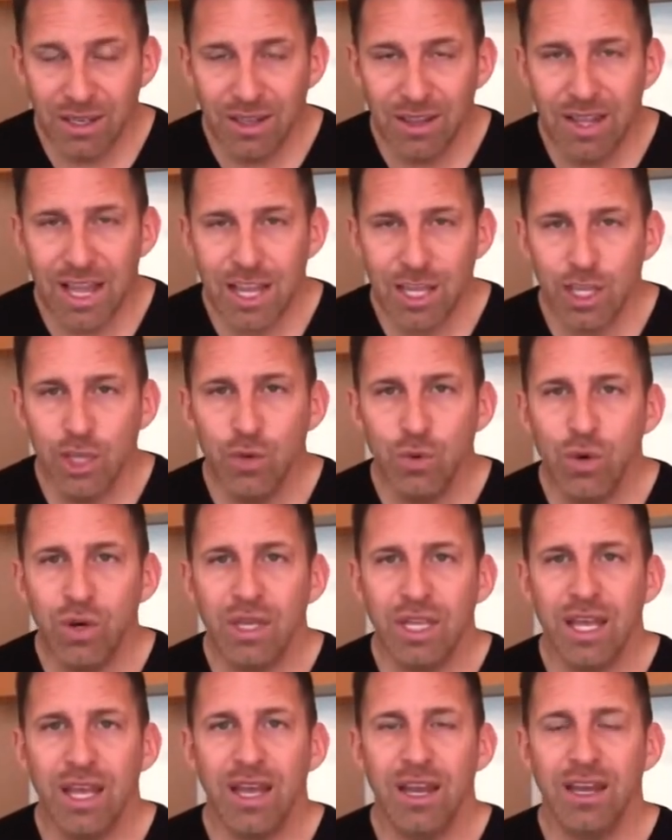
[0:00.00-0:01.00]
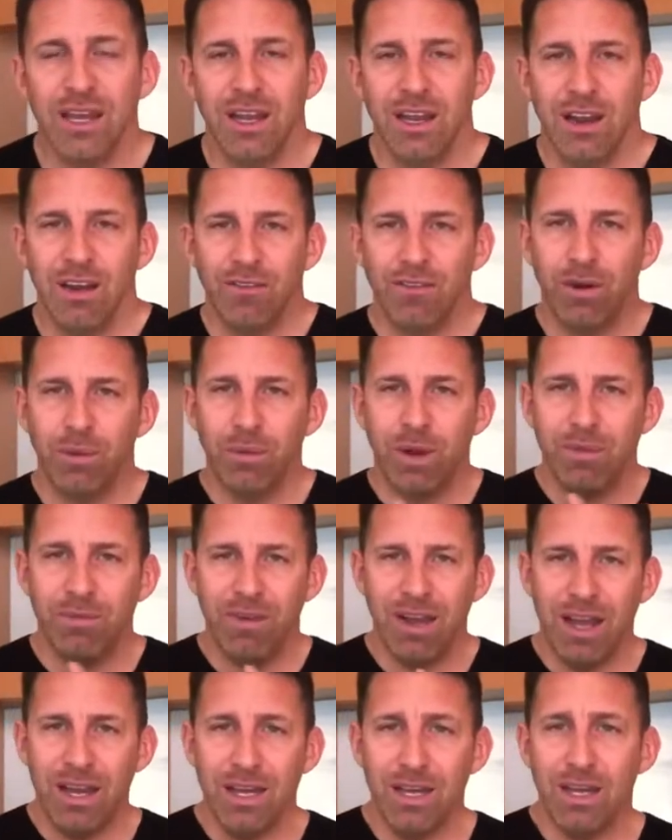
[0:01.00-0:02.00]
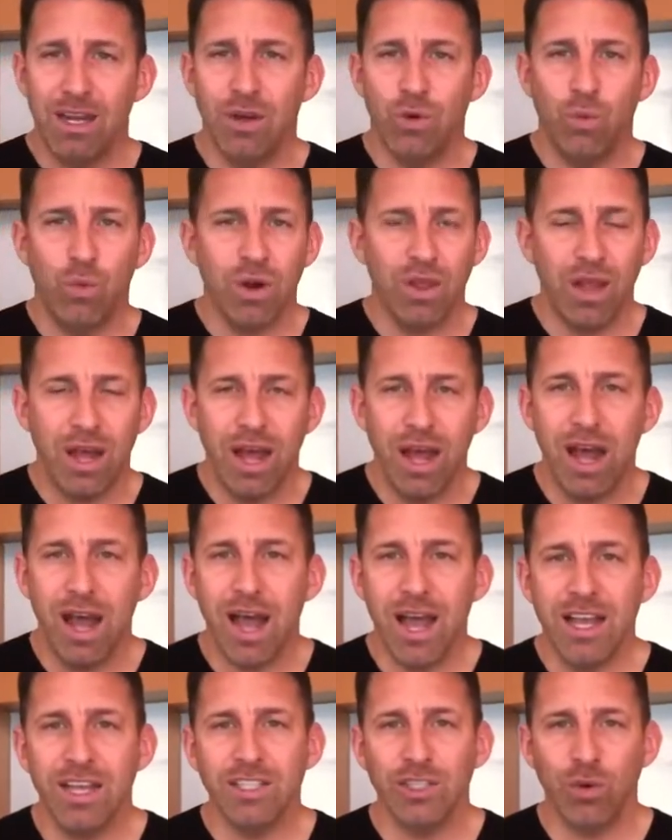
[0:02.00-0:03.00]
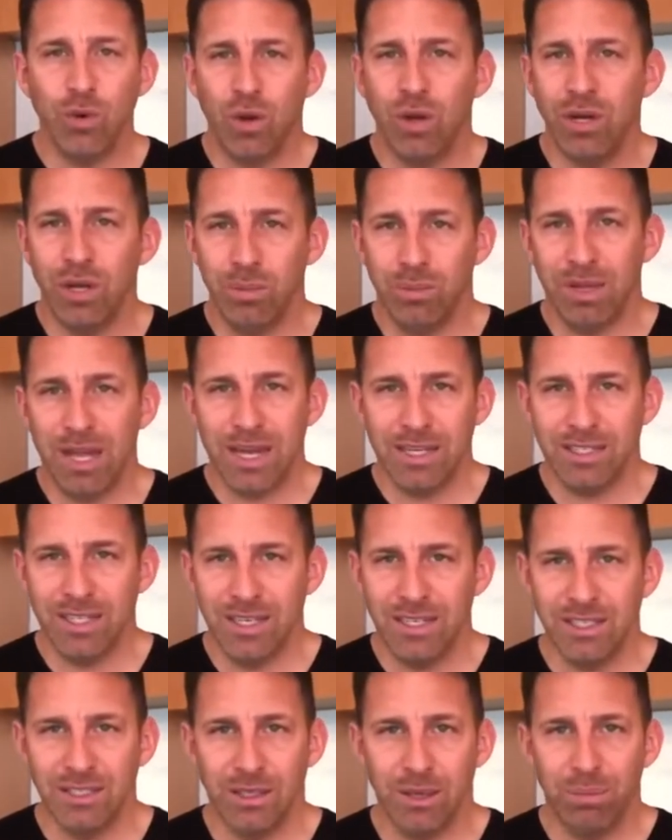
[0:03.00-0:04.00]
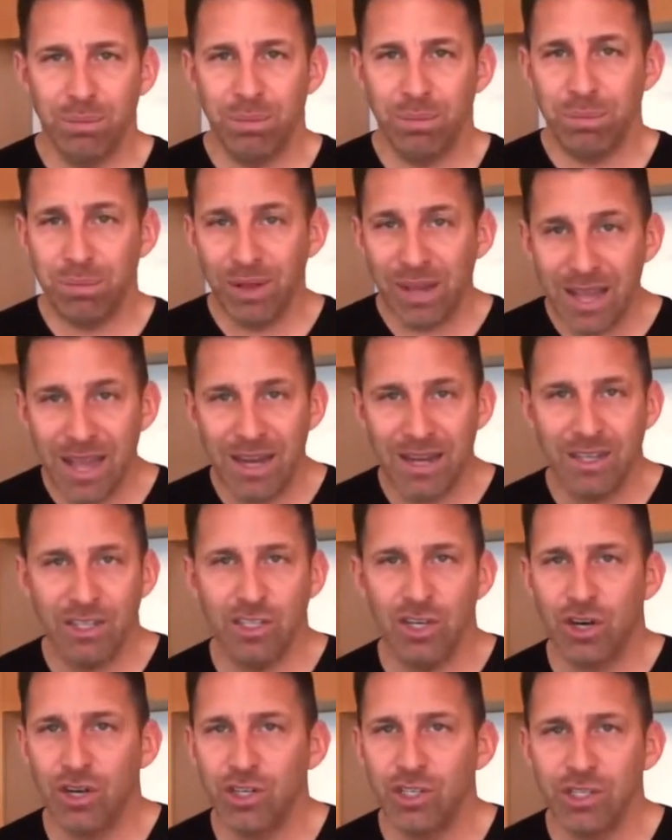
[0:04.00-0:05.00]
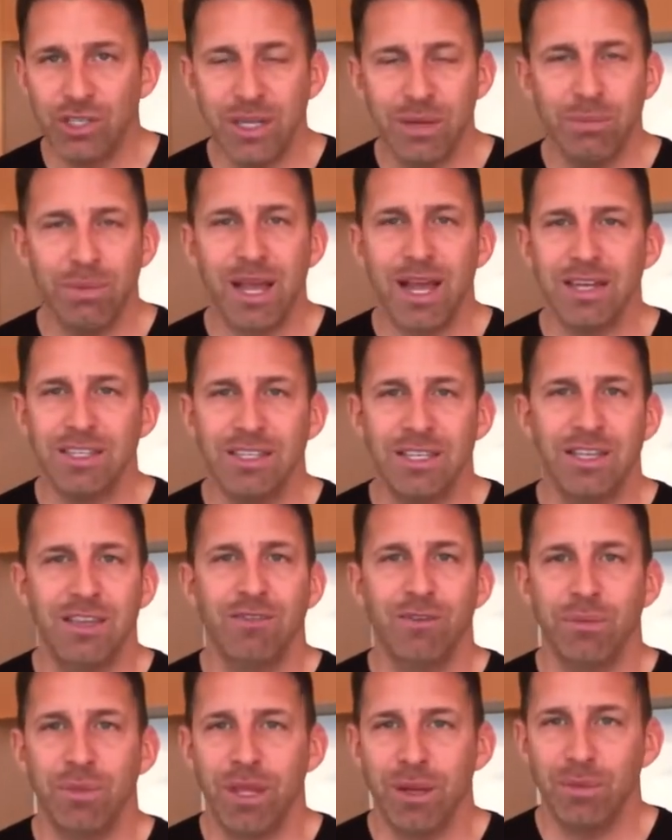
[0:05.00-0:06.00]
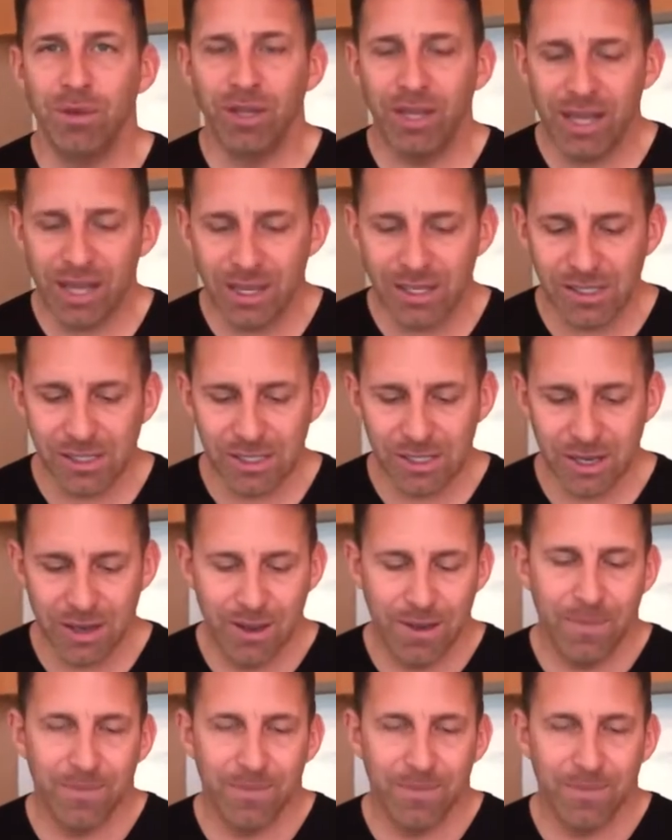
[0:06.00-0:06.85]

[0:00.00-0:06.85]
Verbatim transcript: that you will get from combining one of the highest quality black teas on the planet, Darjeeling black tea from the Himalayas.